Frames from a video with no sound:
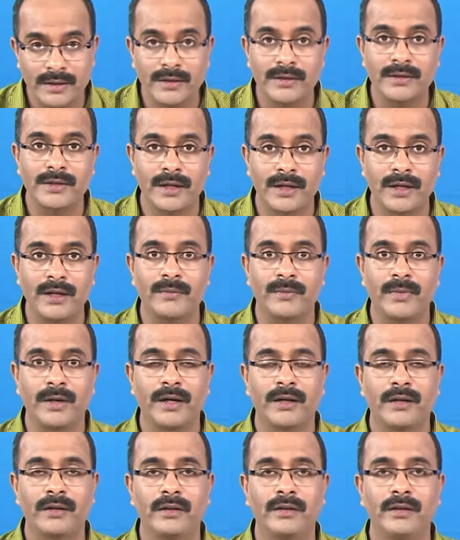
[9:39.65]
the second
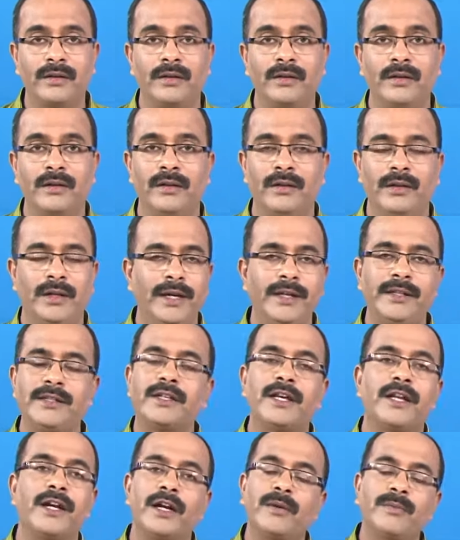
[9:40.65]
part. X
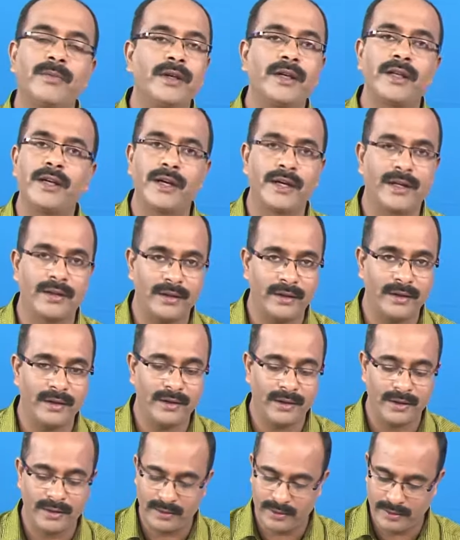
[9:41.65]
cannot be greater than
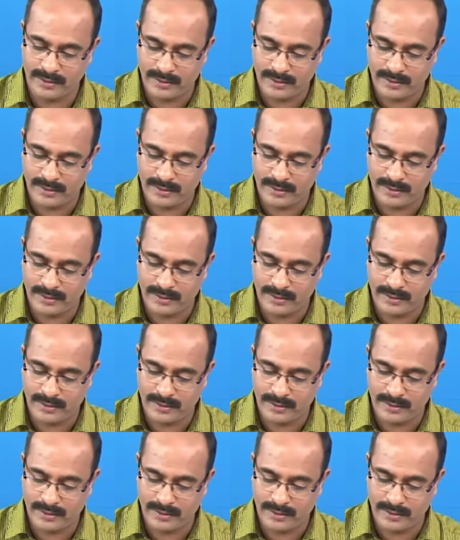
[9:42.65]
ten.